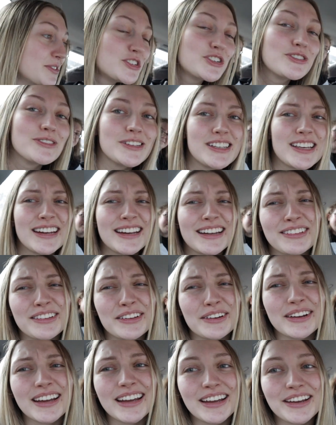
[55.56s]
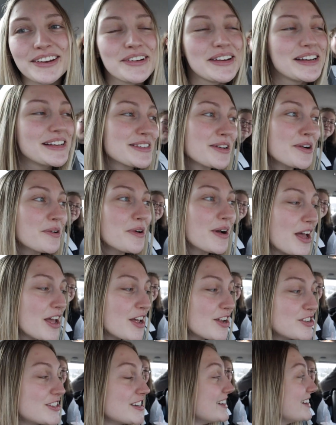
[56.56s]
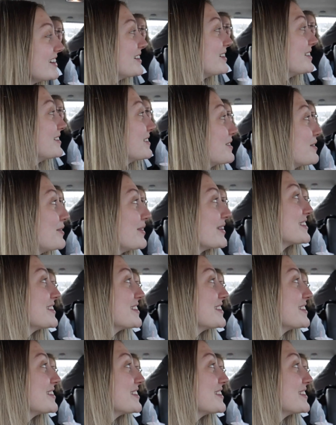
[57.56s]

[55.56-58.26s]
She, was getting a little hangry, so she needed a quick